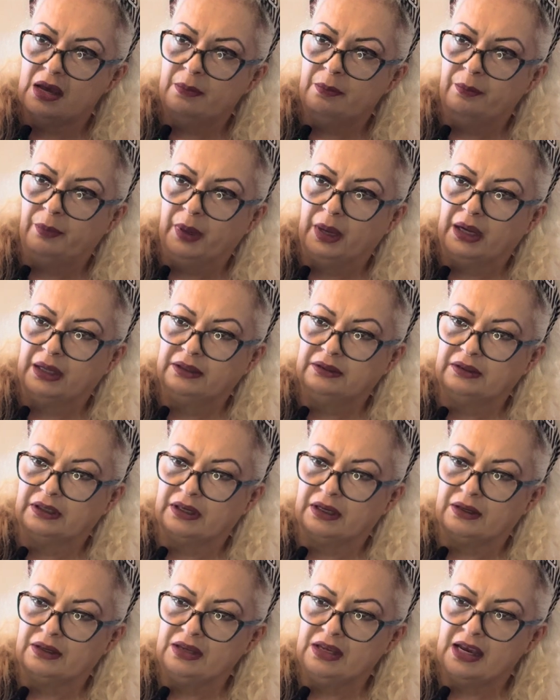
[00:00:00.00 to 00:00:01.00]
but
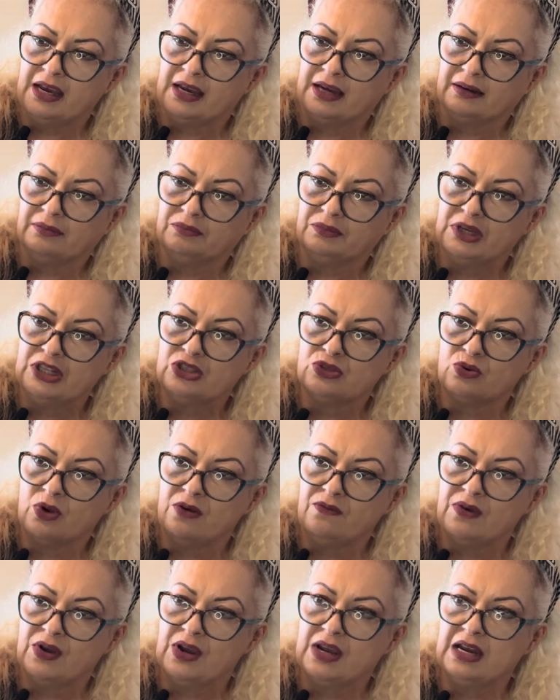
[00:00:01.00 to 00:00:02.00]
yeah, it's
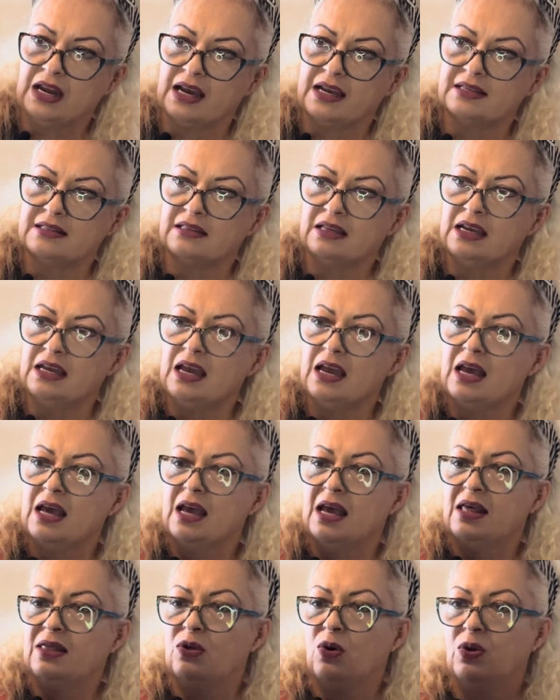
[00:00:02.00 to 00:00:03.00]
growing very nicely.
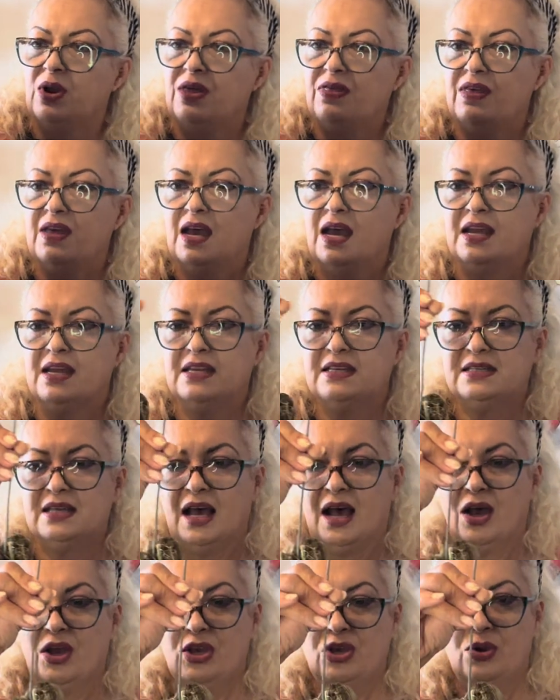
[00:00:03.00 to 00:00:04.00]
The only thing I could
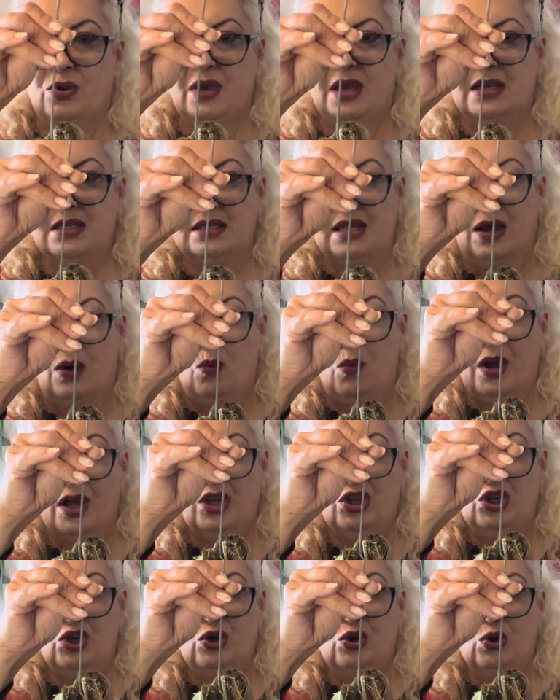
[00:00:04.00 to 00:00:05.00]
tell you is that
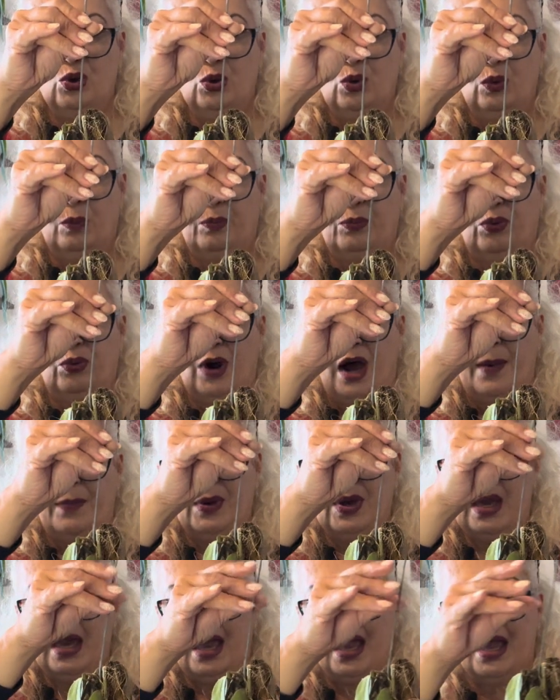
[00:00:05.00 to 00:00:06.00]
when you
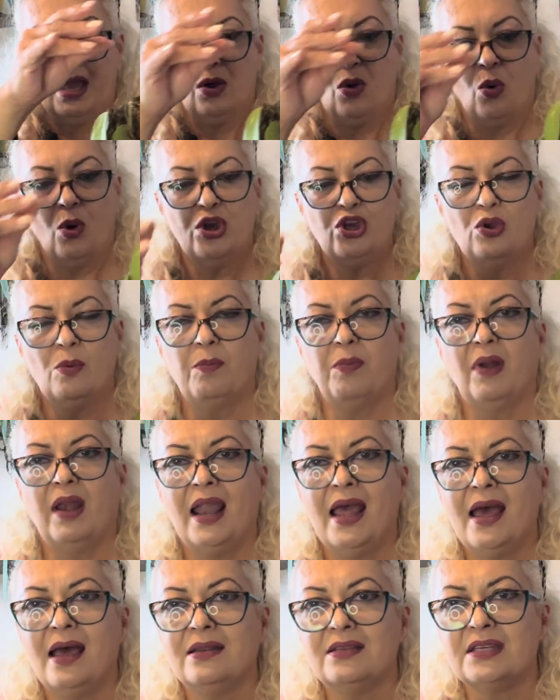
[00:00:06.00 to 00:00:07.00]
propagate or you
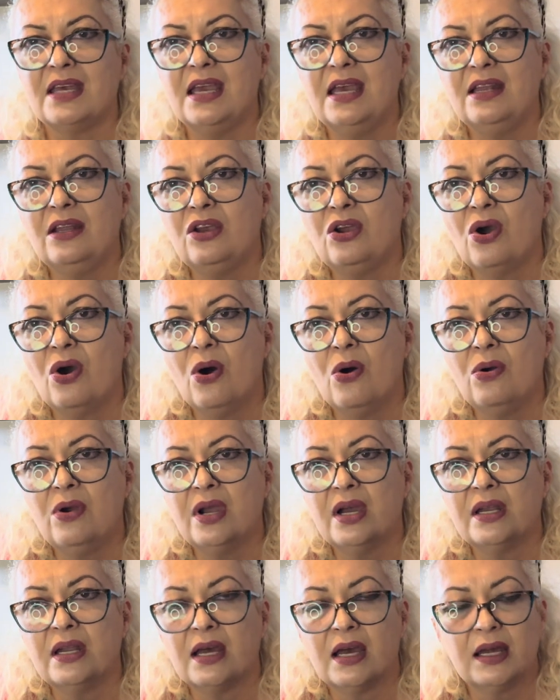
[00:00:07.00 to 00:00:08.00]
plant in
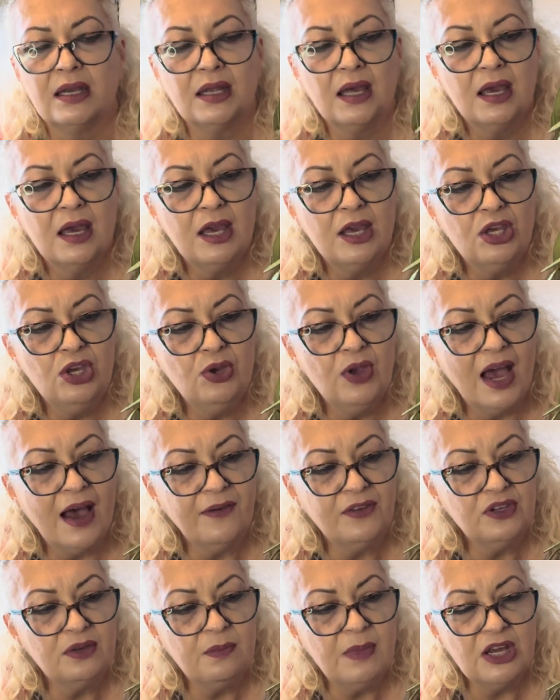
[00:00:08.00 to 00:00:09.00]
coconut, you
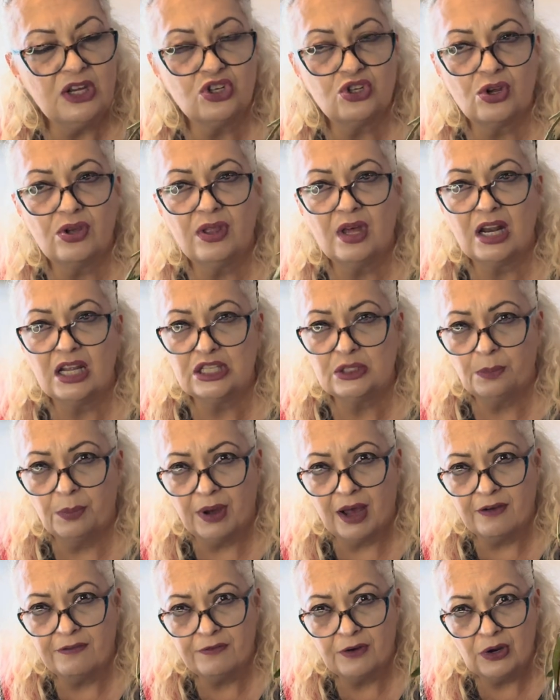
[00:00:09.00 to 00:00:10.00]
have to make sure that it's
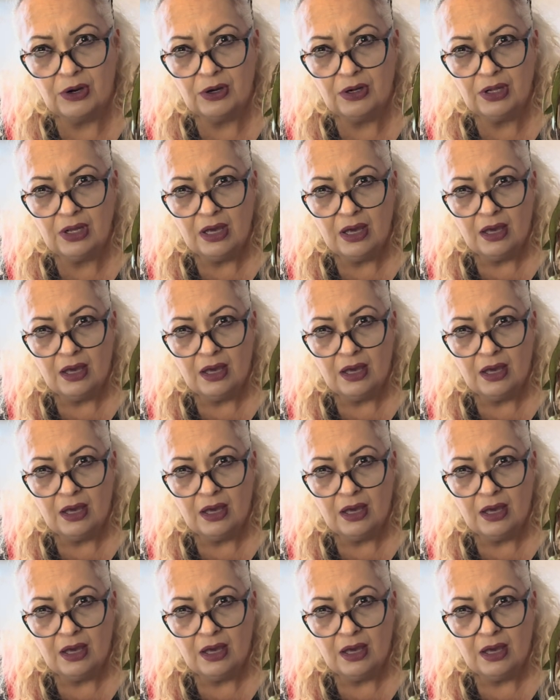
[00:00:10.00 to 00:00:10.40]
buffered.